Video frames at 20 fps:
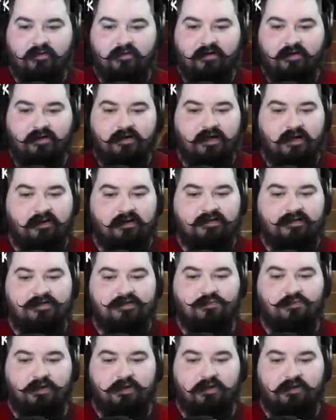Okay, this
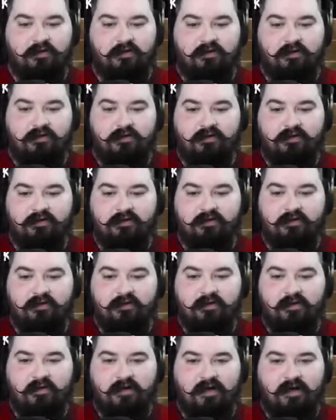is weird.
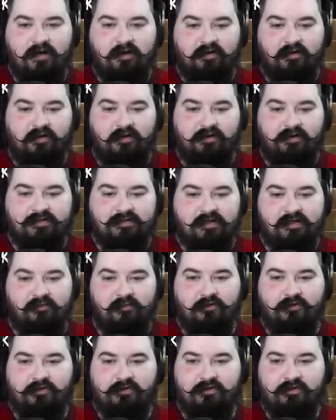I don't like this
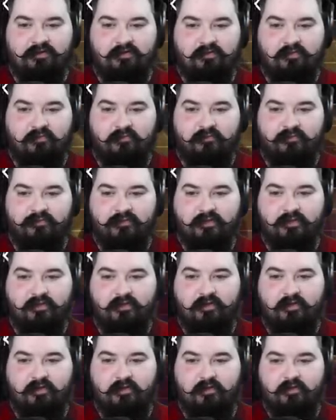anymore.
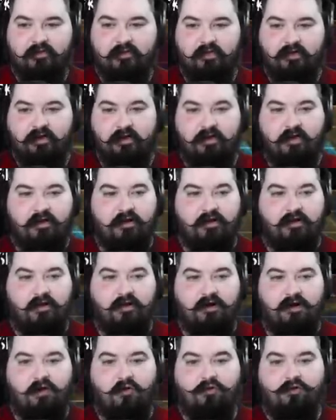
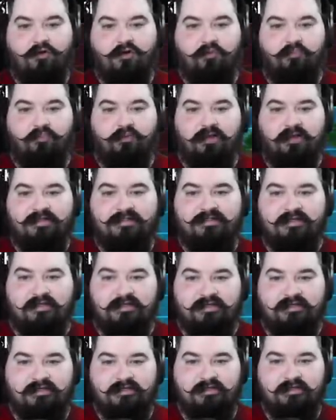Uh, oh, you could place
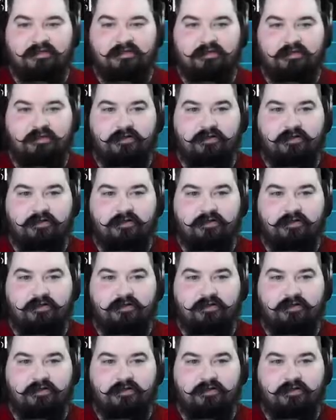these.